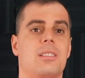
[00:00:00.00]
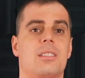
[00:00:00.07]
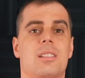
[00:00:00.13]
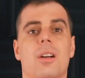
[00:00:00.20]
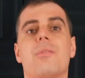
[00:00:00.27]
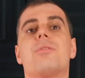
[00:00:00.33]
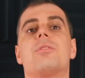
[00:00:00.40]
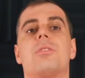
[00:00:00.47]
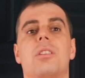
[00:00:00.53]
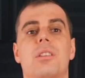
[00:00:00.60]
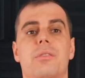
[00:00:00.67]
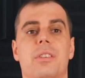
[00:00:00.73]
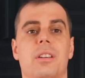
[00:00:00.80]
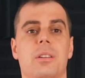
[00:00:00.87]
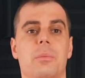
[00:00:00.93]

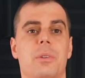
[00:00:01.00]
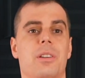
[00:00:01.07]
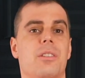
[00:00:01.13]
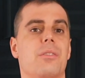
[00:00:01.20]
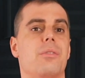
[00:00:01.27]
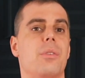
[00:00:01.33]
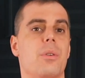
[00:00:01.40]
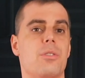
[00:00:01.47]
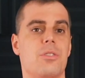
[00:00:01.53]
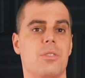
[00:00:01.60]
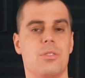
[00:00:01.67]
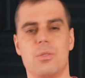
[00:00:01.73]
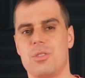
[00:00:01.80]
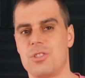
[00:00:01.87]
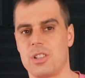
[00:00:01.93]
self-serving with an aversion
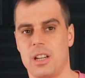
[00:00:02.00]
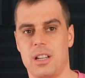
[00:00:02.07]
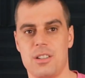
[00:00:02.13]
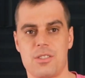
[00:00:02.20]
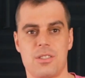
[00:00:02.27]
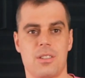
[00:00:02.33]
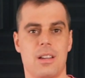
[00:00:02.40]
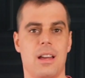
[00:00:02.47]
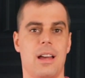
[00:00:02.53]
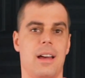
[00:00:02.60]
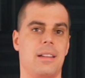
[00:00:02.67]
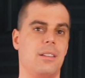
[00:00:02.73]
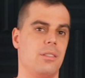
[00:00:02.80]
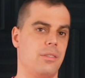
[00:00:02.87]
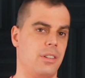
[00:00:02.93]
to change
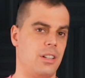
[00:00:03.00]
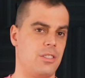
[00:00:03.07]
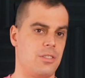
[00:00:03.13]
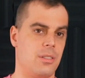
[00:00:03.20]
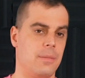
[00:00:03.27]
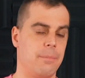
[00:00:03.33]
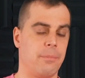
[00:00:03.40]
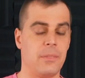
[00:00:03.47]
and innovation.